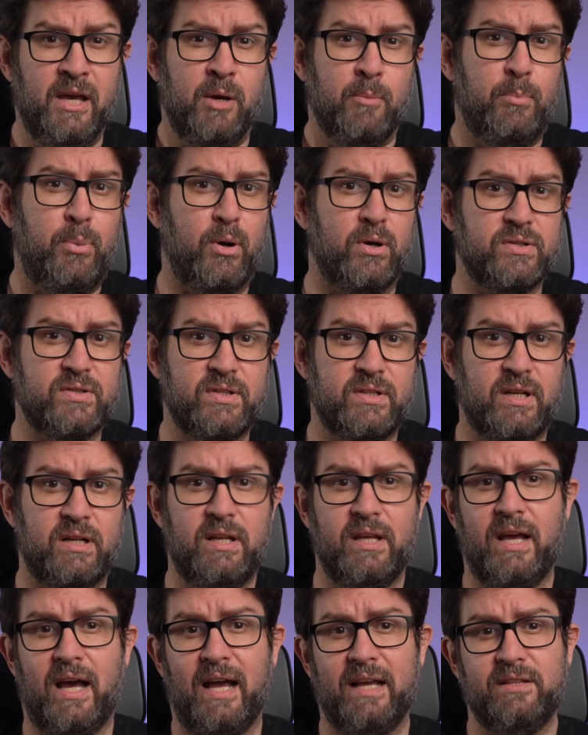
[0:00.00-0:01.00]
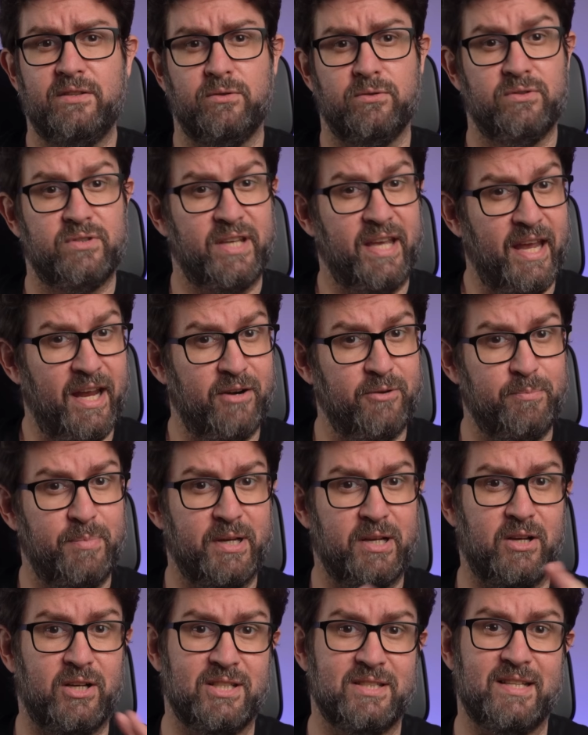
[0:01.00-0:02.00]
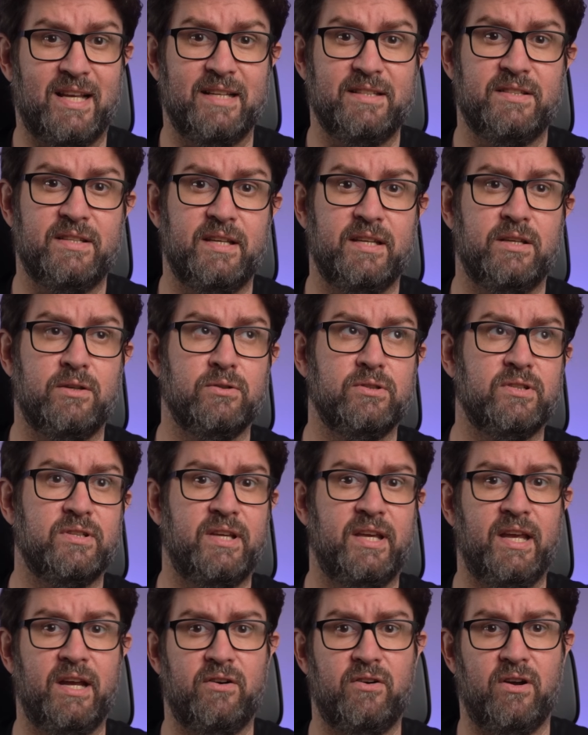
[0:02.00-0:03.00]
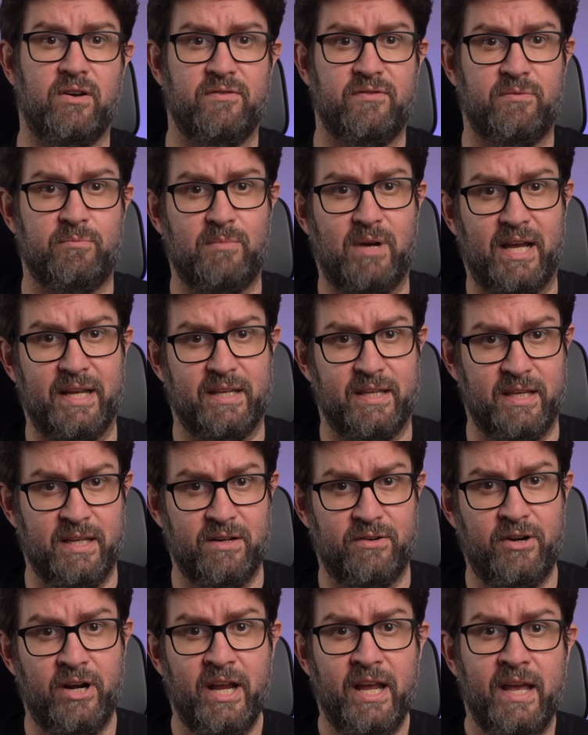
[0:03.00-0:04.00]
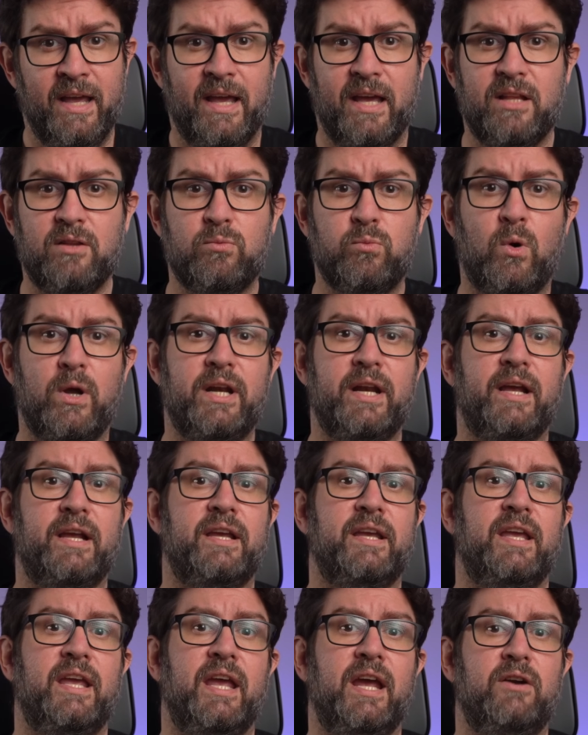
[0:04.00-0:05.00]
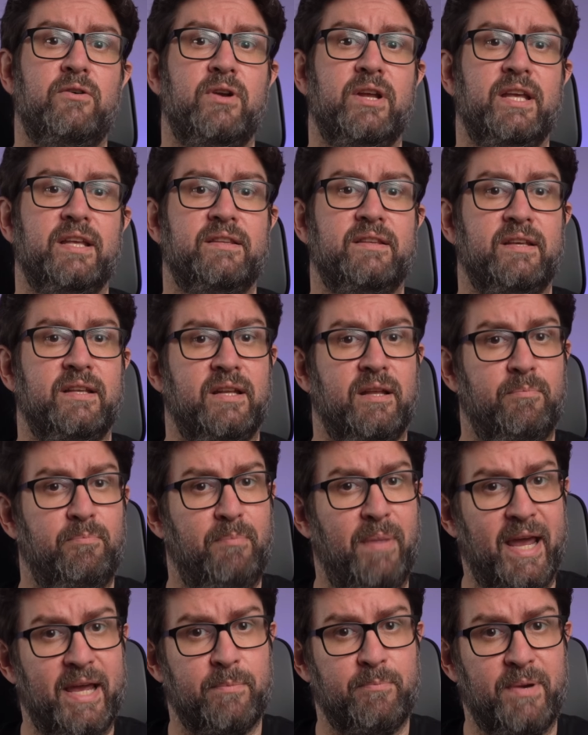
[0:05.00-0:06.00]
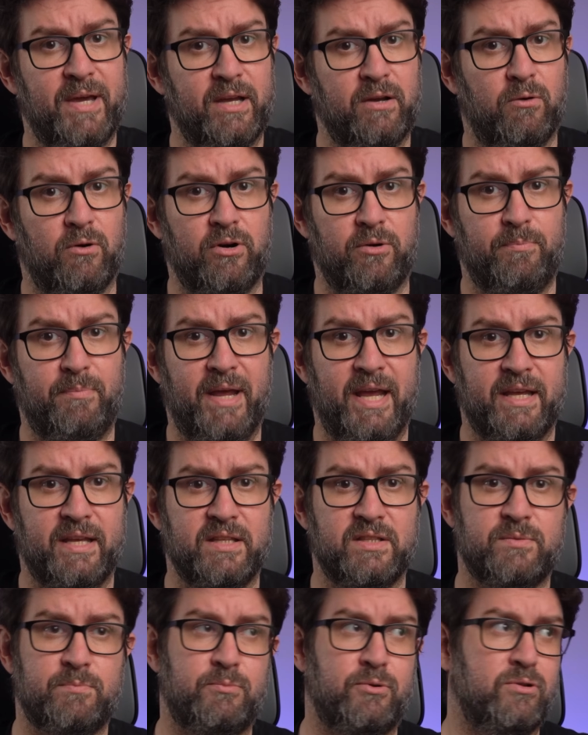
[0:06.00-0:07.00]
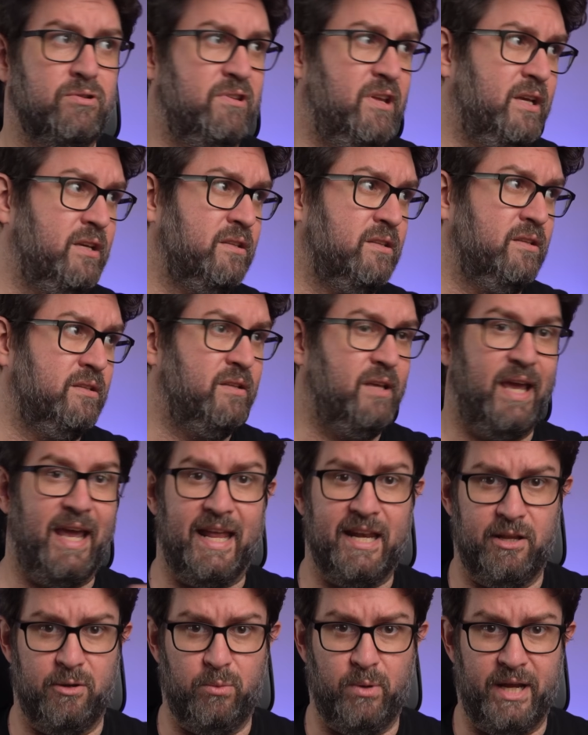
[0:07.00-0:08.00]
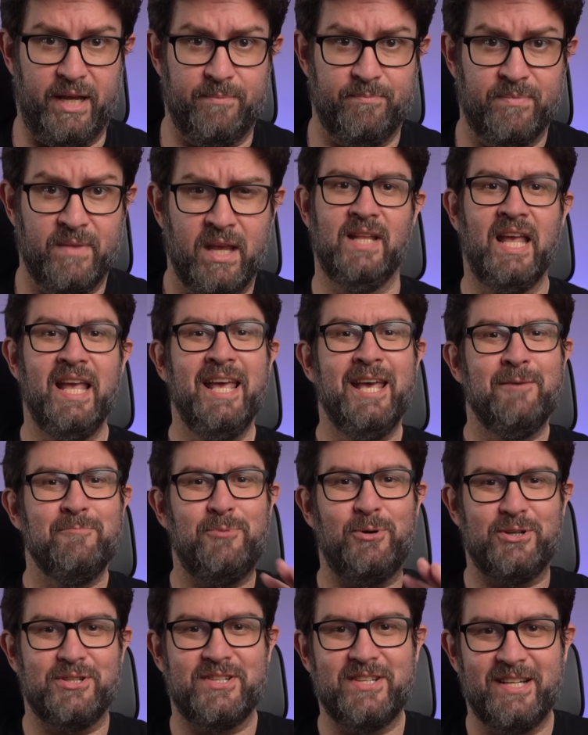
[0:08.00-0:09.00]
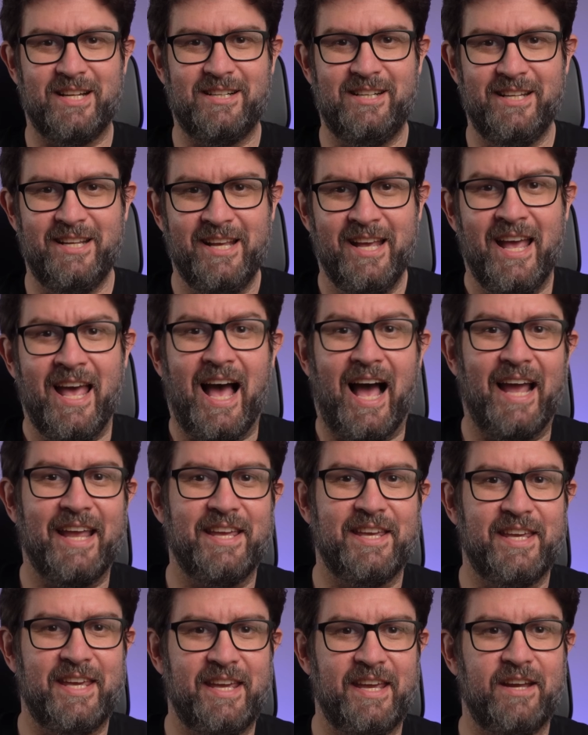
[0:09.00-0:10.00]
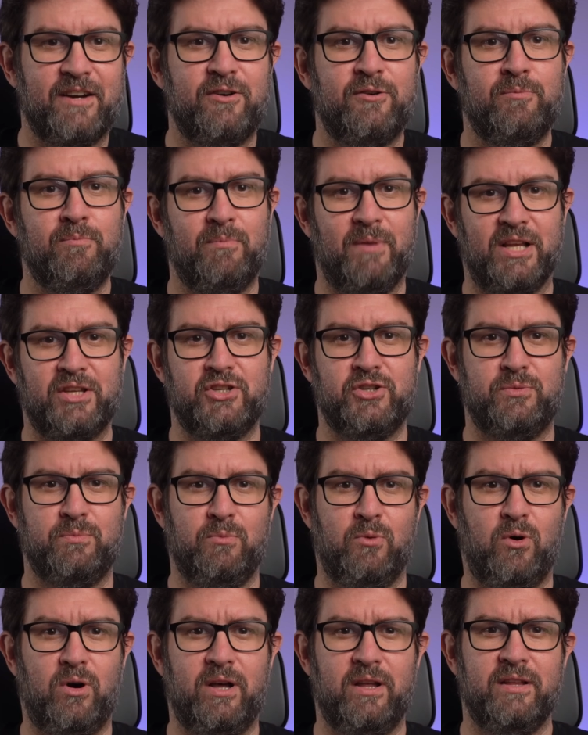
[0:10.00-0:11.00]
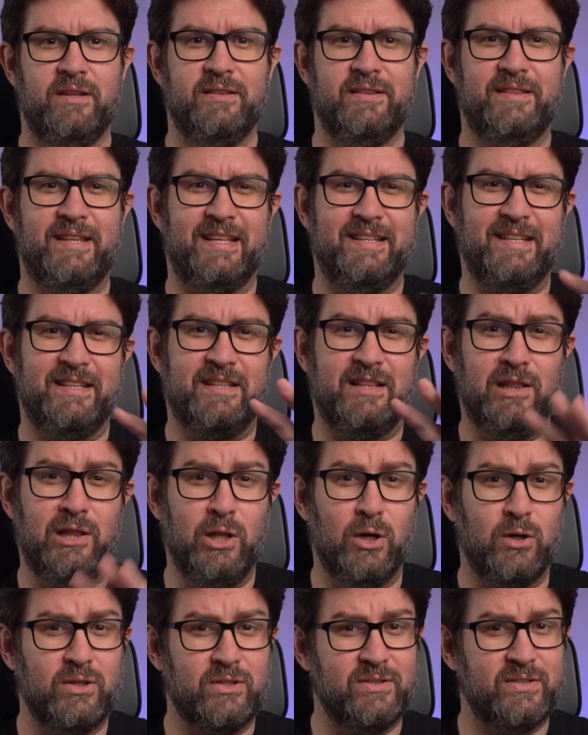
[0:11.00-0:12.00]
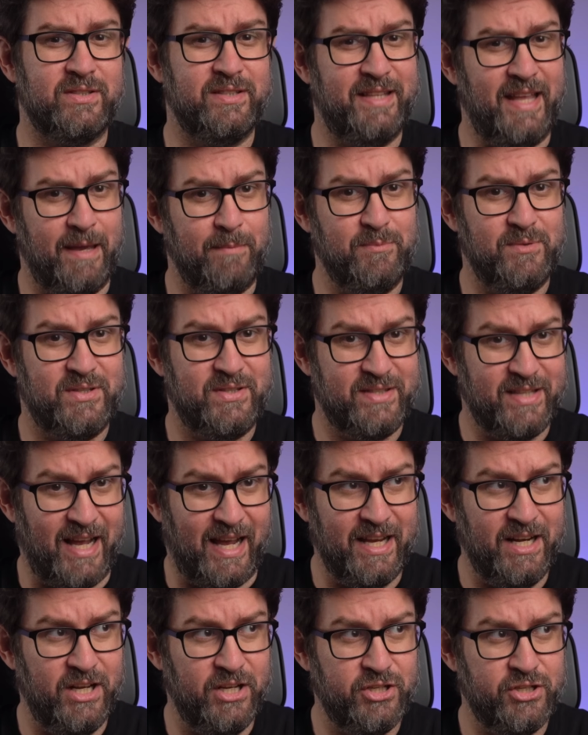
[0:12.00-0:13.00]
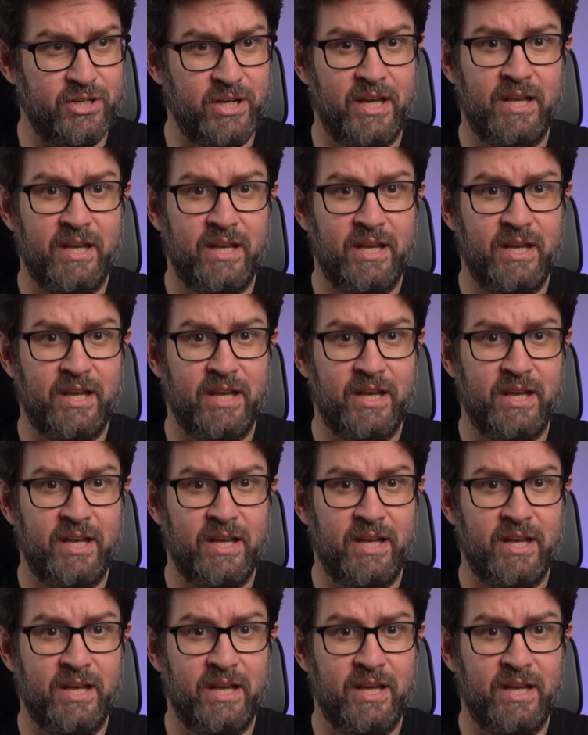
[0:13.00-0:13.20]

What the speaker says: Personally, I don't care because I take good care of my gear, and when I carry it in a backpack or bag, it's protected anyway. Personally, I care much more that it looks damn stylish,